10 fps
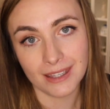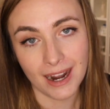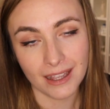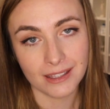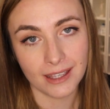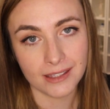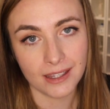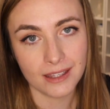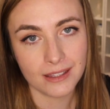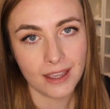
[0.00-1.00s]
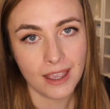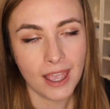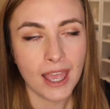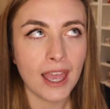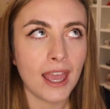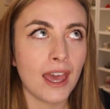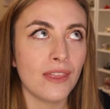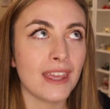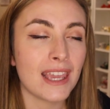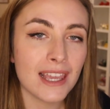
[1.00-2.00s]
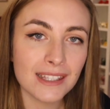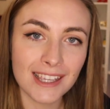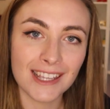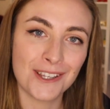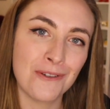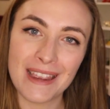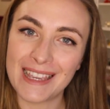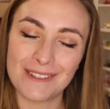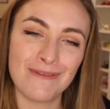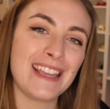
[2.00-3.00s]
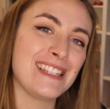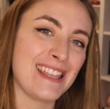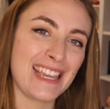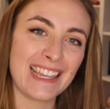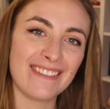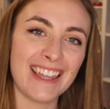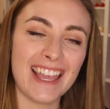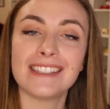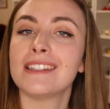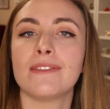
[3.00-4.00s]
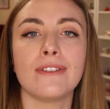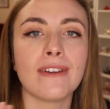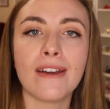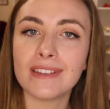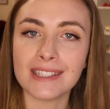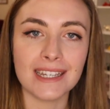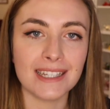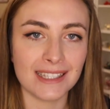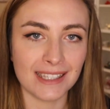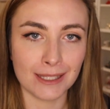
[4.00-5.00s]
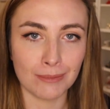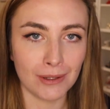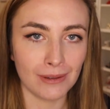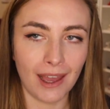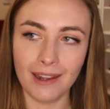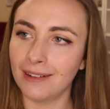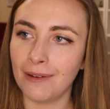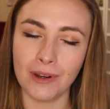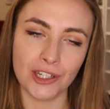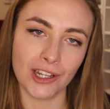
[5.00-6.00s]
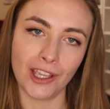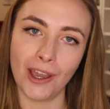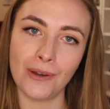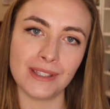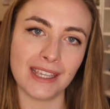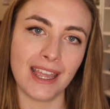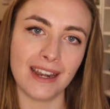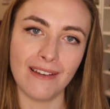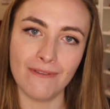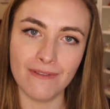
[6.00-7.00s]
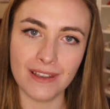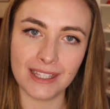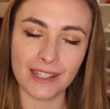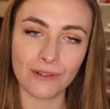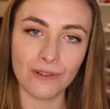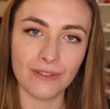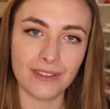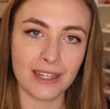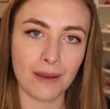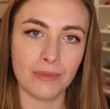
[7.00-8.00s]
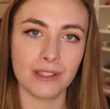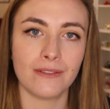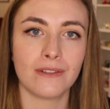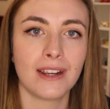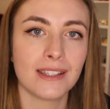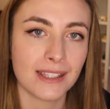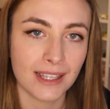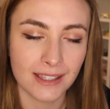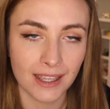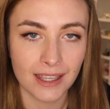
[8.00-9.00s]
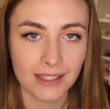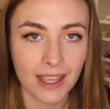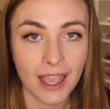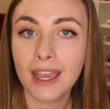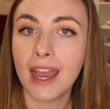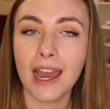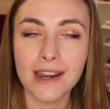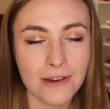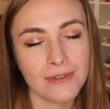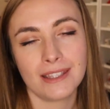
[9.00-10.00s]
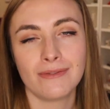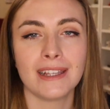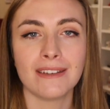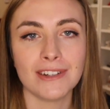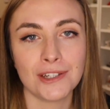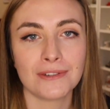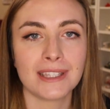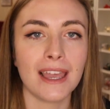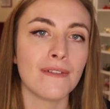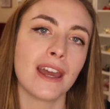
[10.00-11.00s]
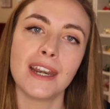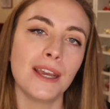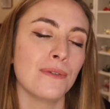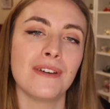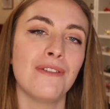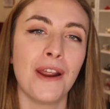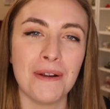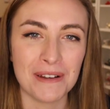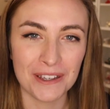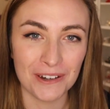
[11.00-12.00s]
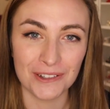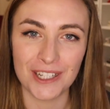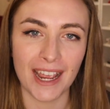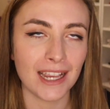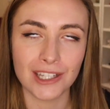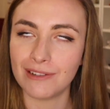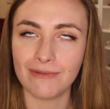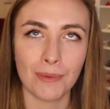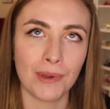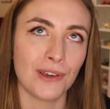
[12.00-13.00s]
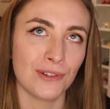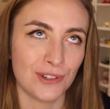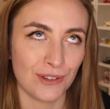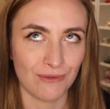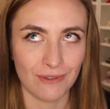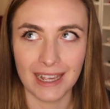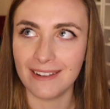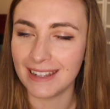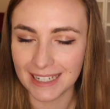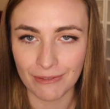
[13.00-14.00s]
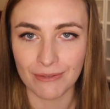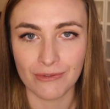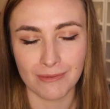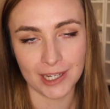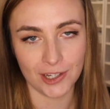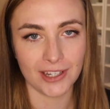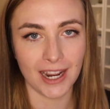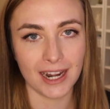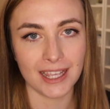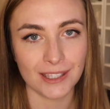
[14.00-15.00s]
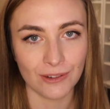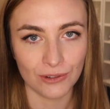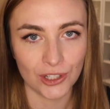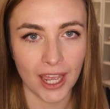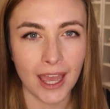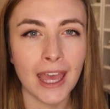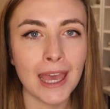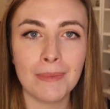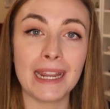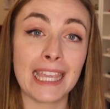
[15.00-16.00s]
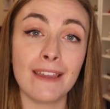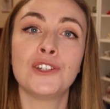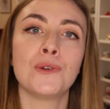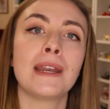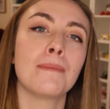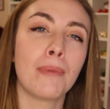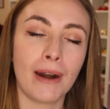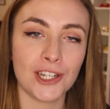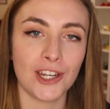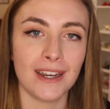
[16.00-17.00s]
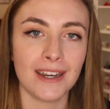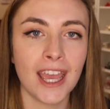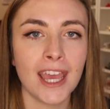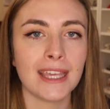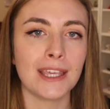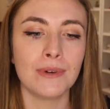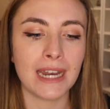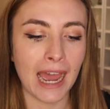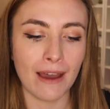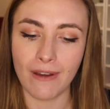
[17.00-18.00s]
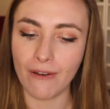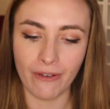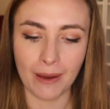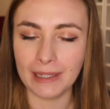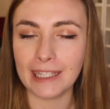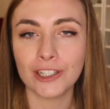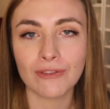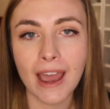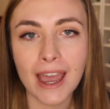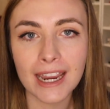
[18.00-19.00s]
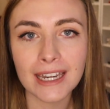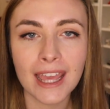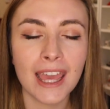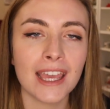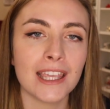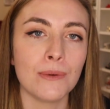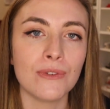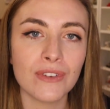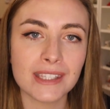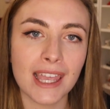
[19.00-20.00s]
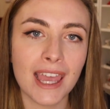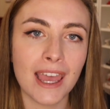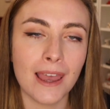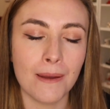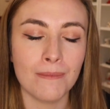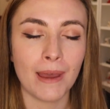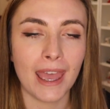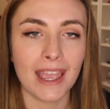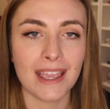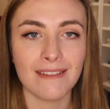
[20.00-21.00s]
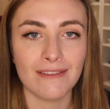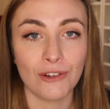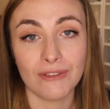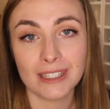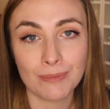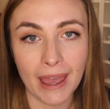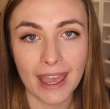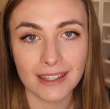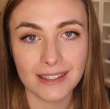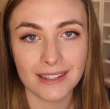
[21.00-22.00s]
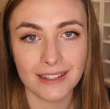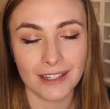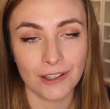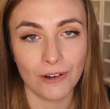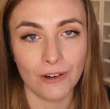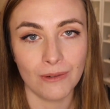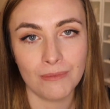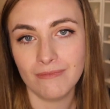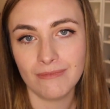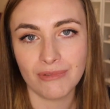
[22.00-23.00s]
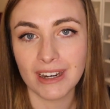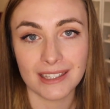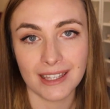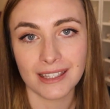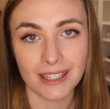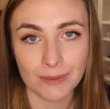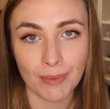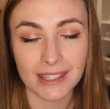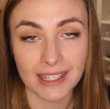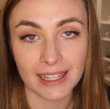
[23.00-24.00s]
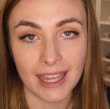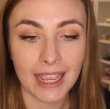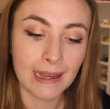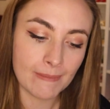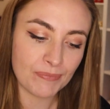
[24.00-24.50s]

and ancestors. The easiest, quickest way to think of this is if you've ever seen Disney's Mulan, when she goes in and visits all of the temples of her ancestors. I know that's really reductive. I know that Roman culture, ancient Roman culture, is really, really different from ancient Chinese culture, but it gives you an impression. You would have a family shrine, you would visit it and pay your respects to your predecessors, basically,